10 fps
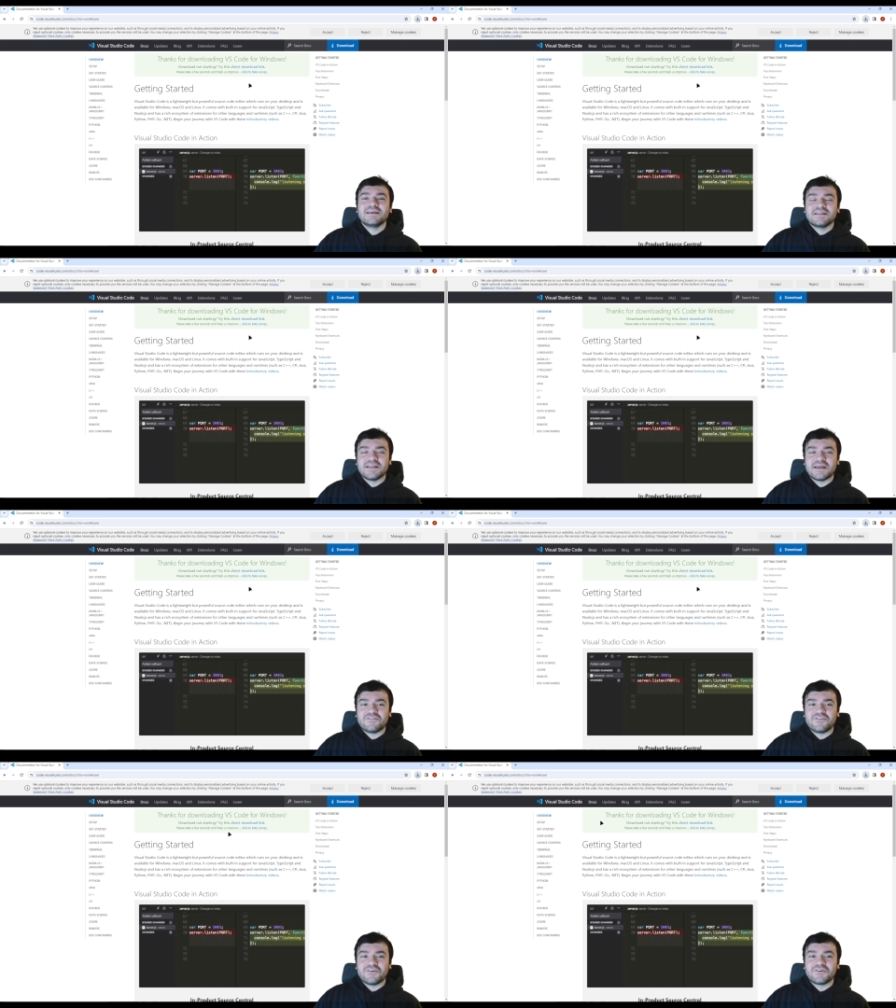
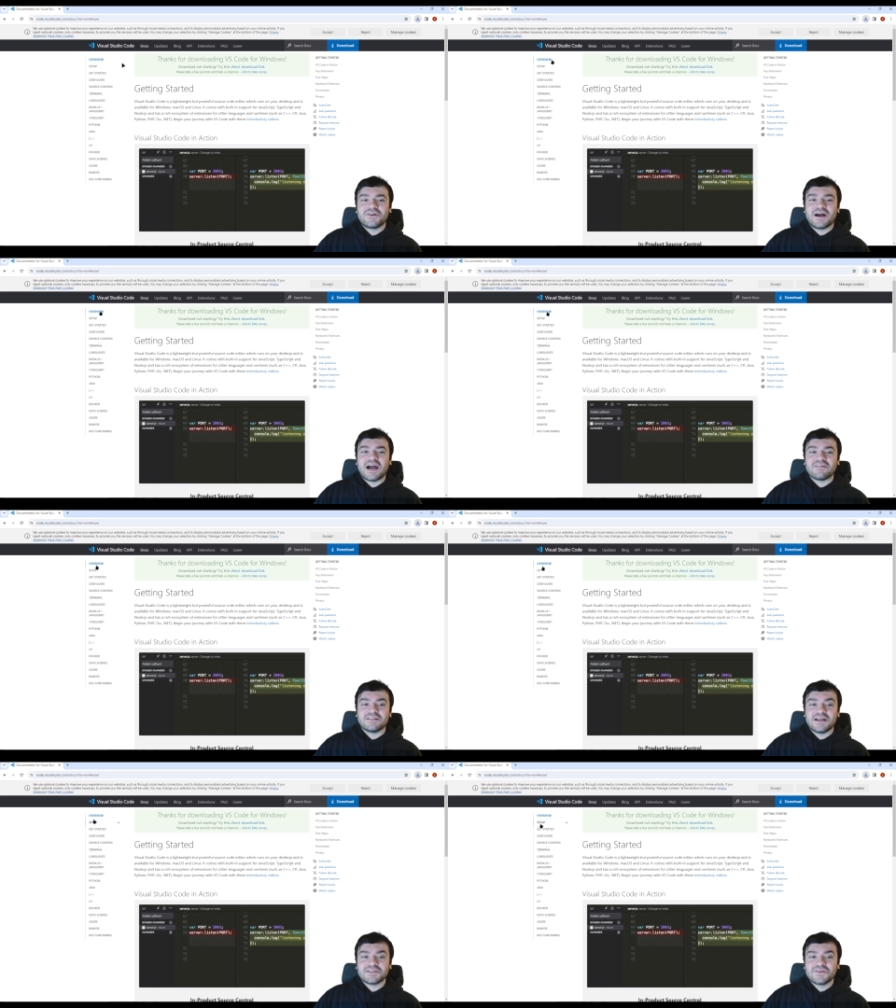Therefore, I will
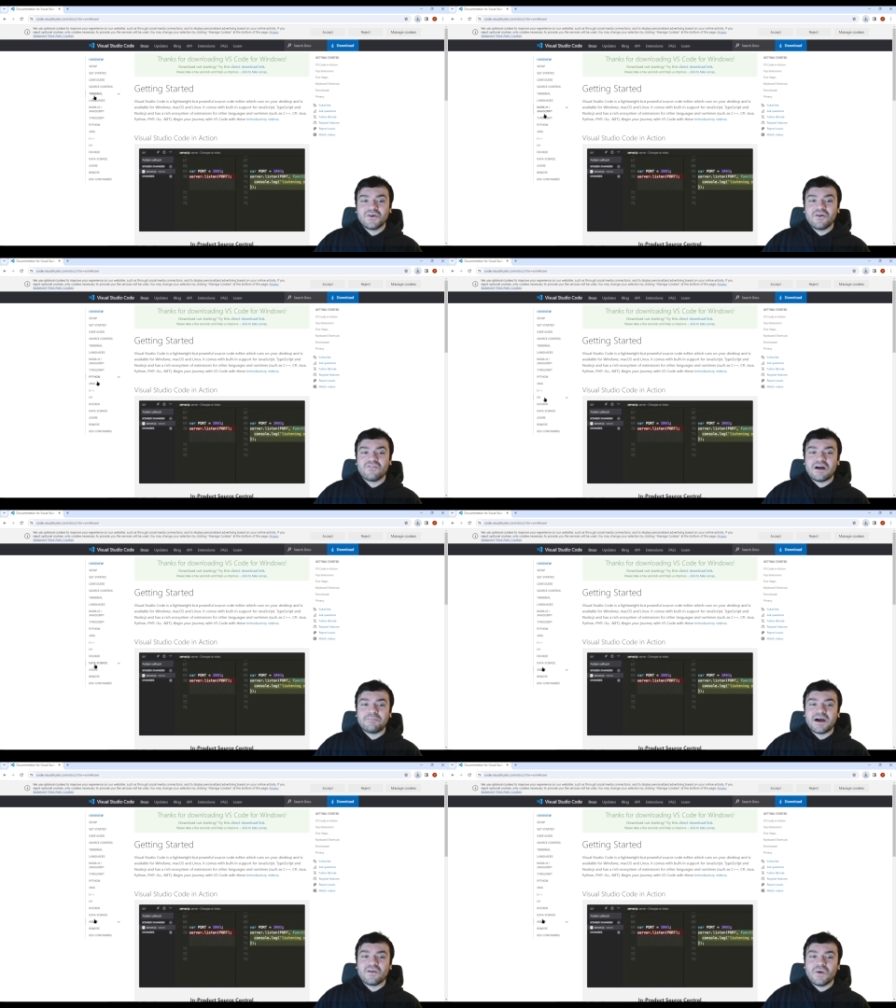not go one
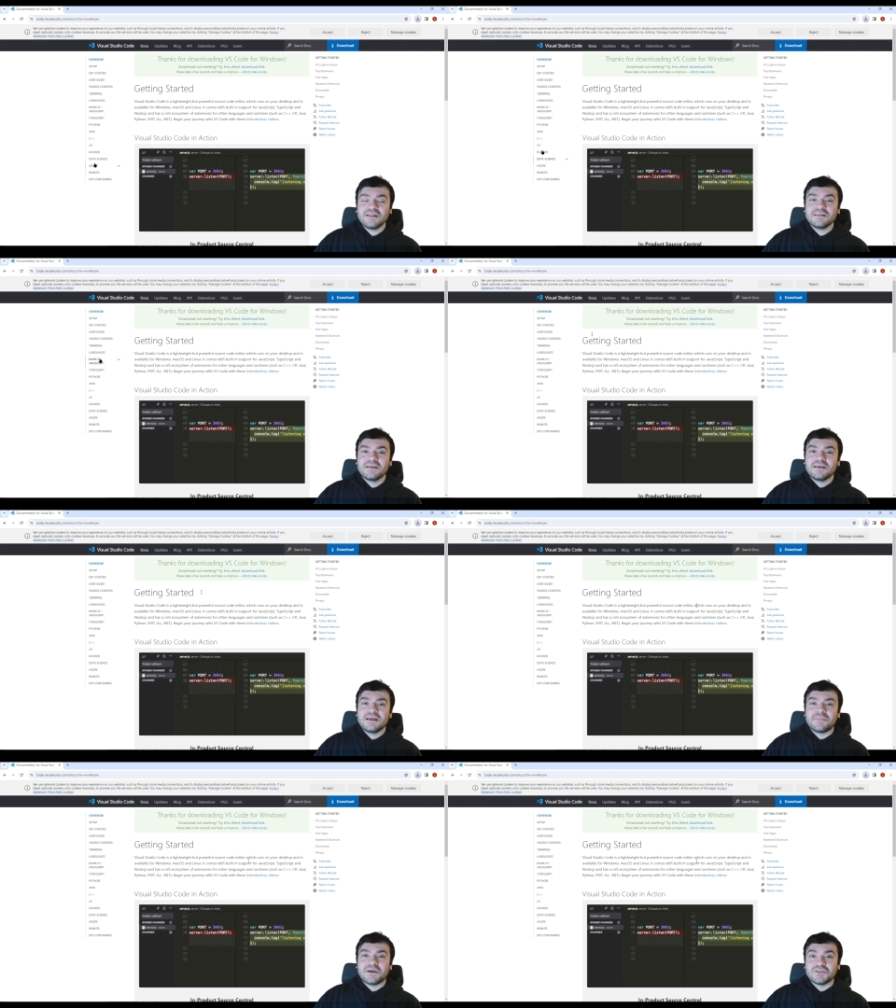by one,
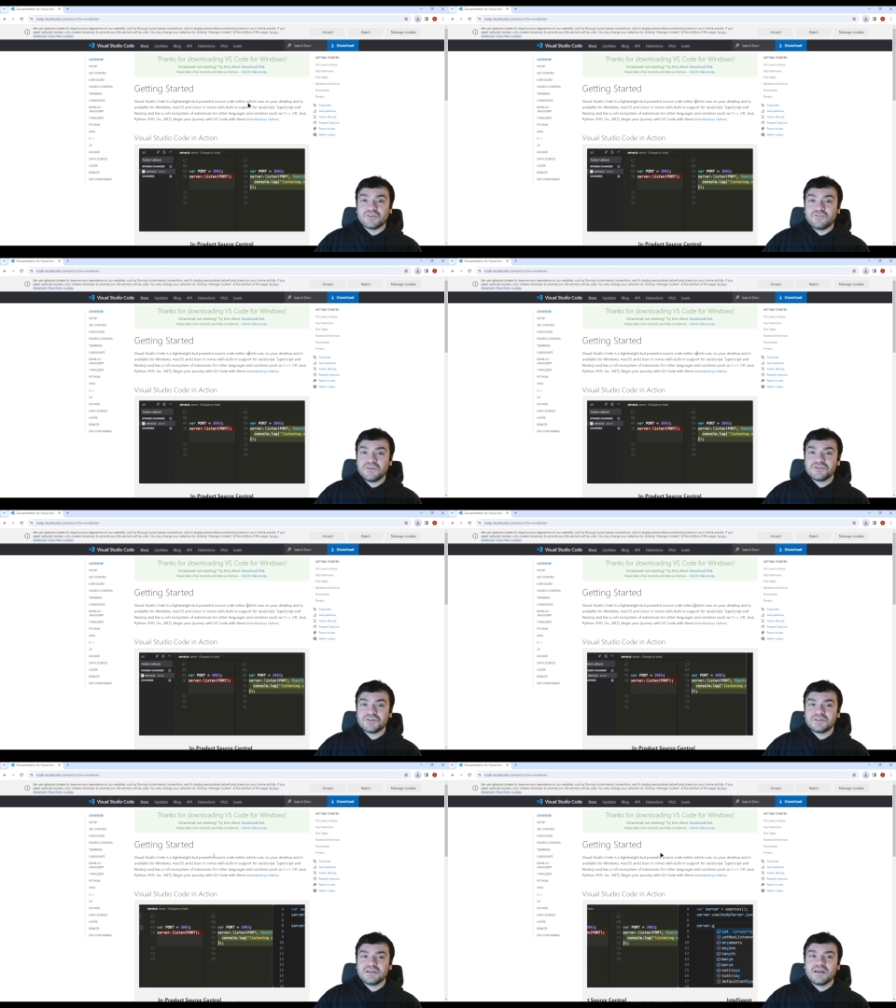but in the
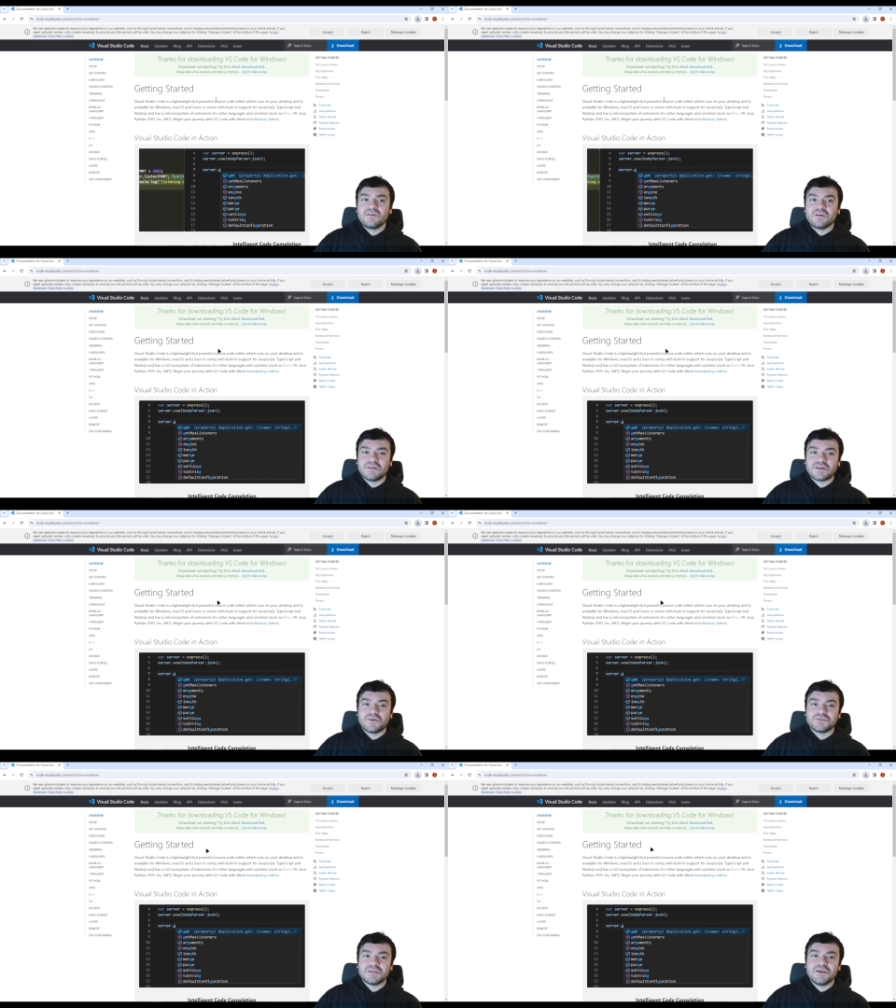future, we will
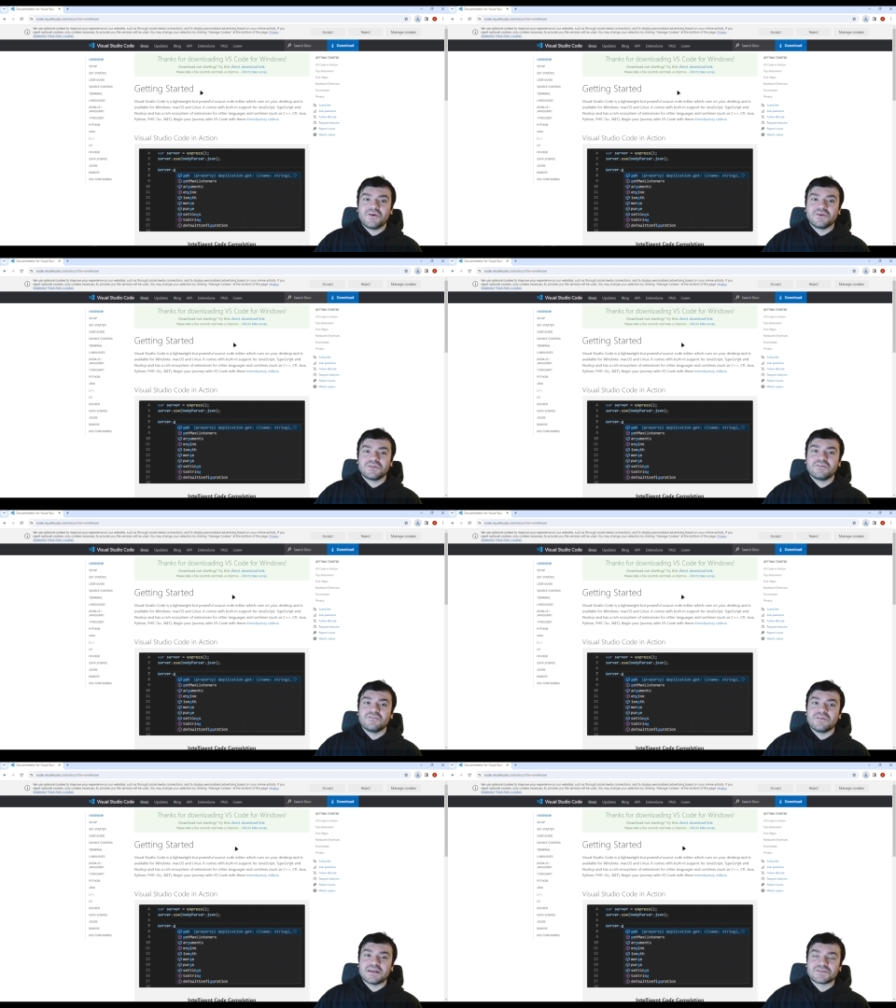continue on
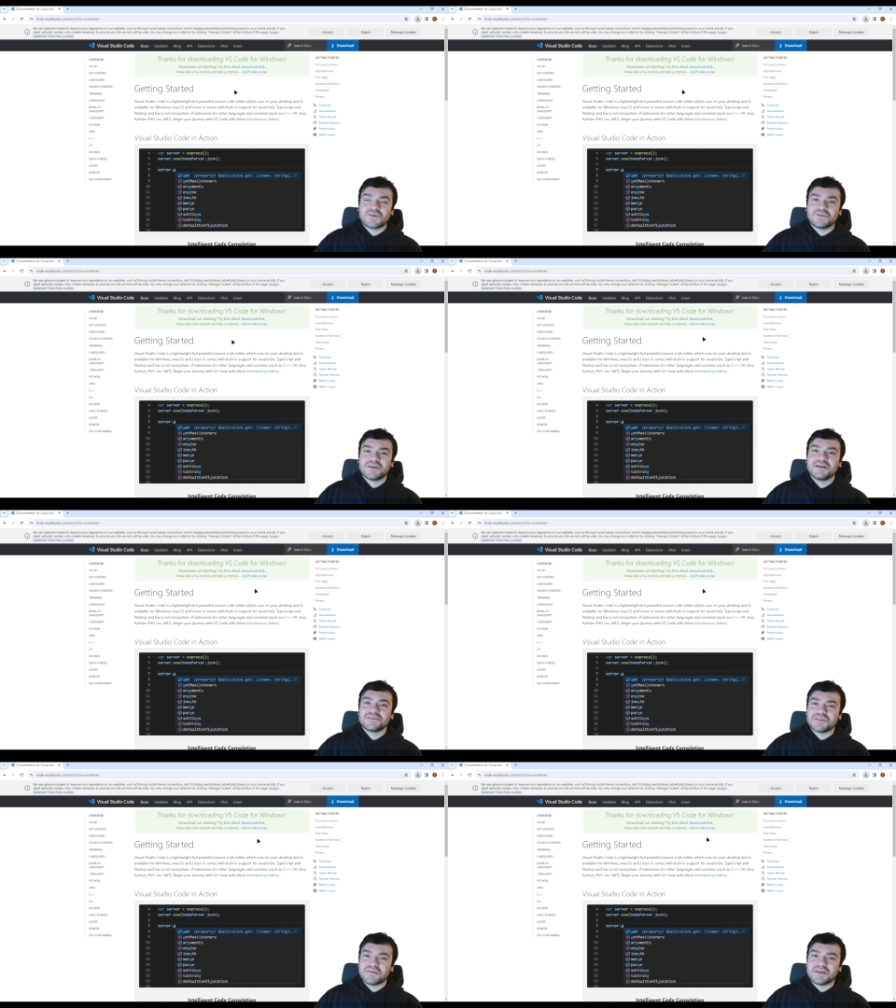VS Code
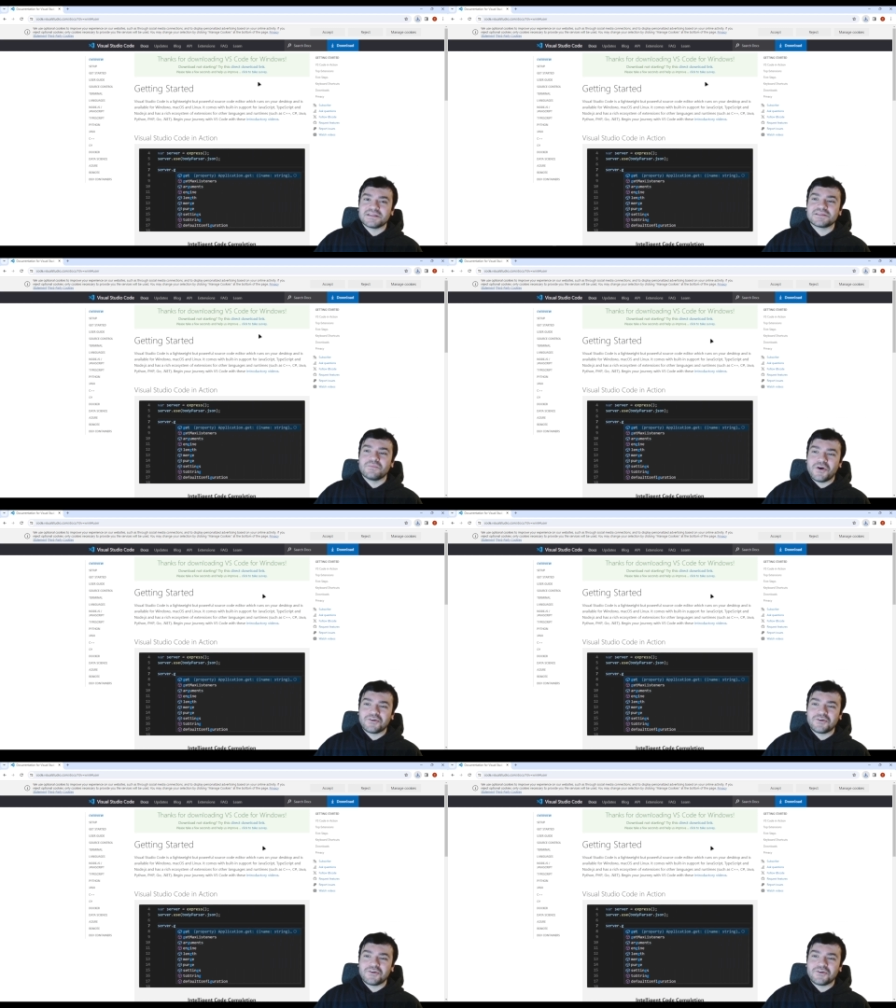series more.